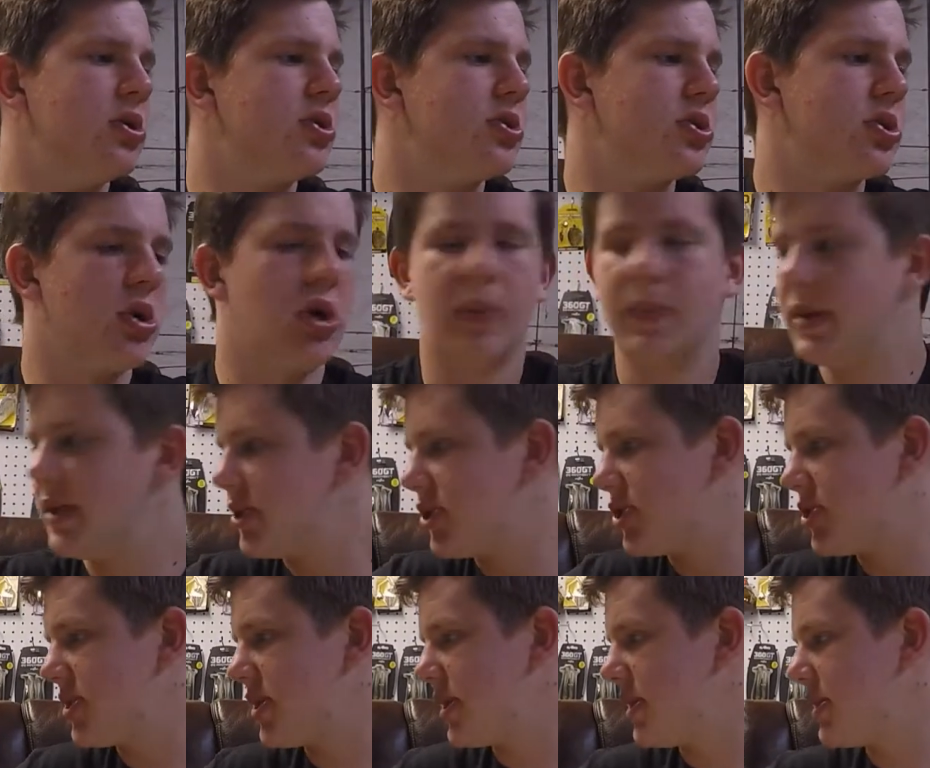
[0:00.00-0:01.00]
So I'm
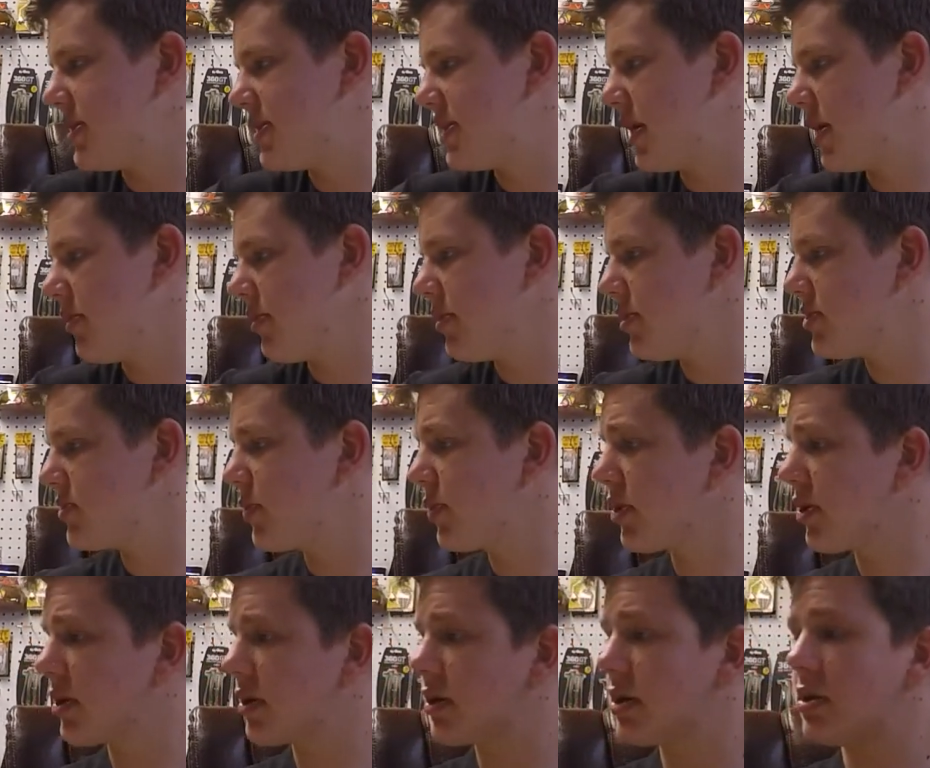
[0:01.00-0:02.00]
interested to see how those
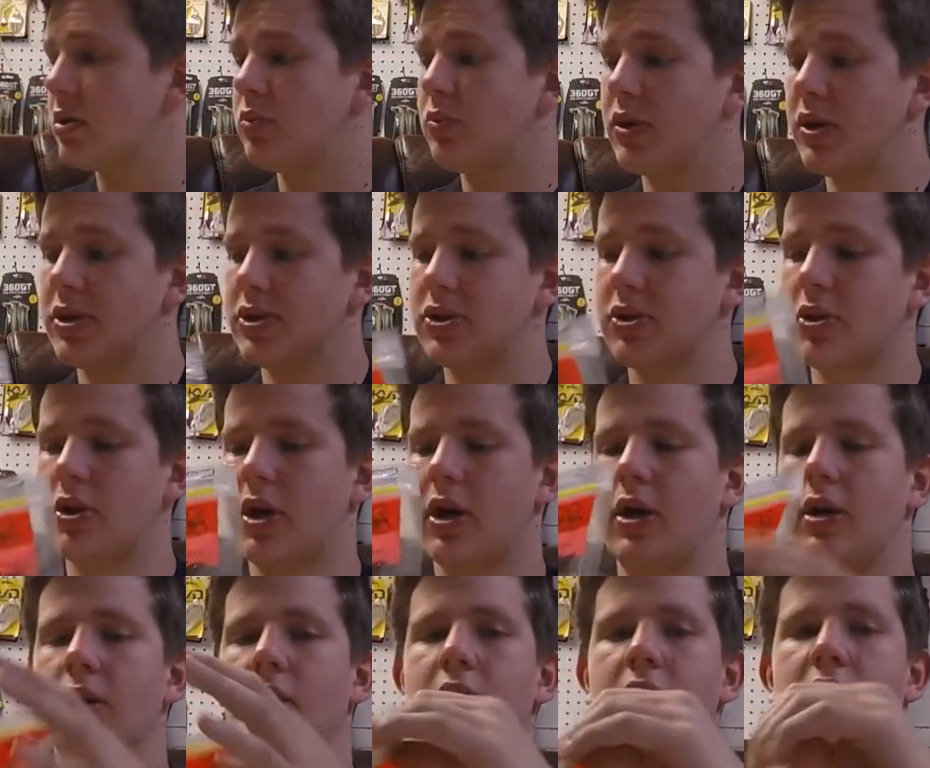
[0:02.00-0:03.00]
work. We also got,